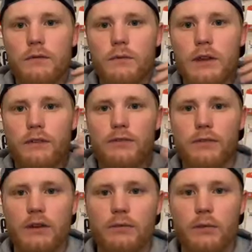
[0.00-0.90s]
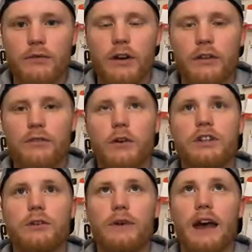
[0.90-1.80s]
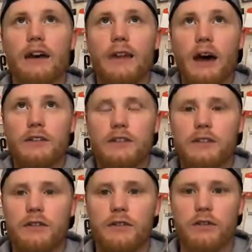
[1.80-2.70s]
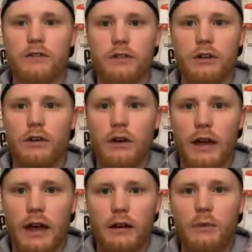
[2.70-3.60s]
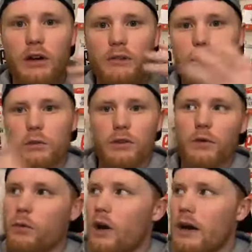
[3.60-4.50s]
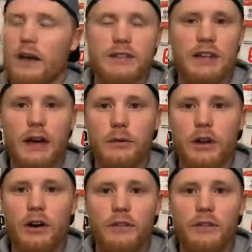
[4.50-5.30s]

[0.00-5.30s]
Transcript: if if we're very fortunate, we have houses over you know our head. We don't. If we walk outside, we don't have